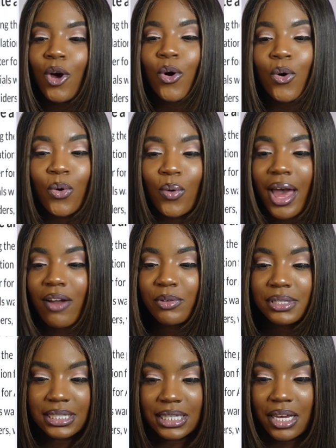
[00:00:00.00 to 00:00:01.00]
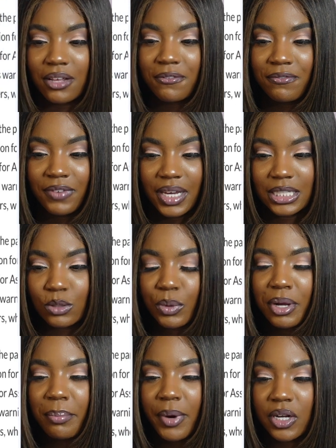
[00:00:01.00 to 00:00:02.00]
who have received fixed
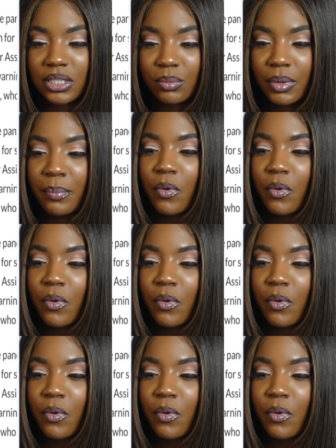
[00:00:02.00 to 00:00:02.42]
reimbursement